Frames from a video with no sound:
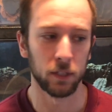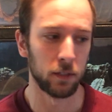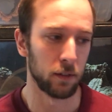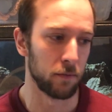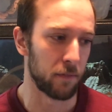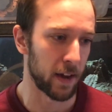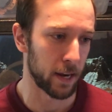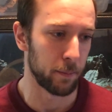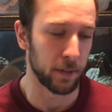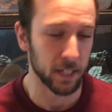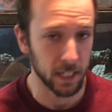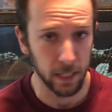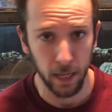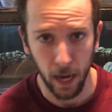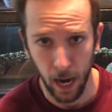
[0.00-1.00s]
to vitamin
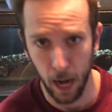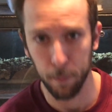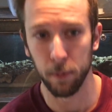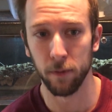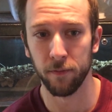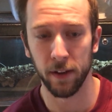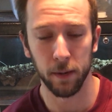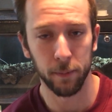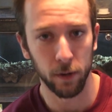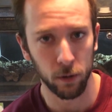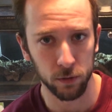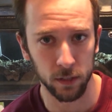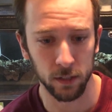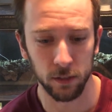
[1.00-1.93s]
D hypervitaminosis.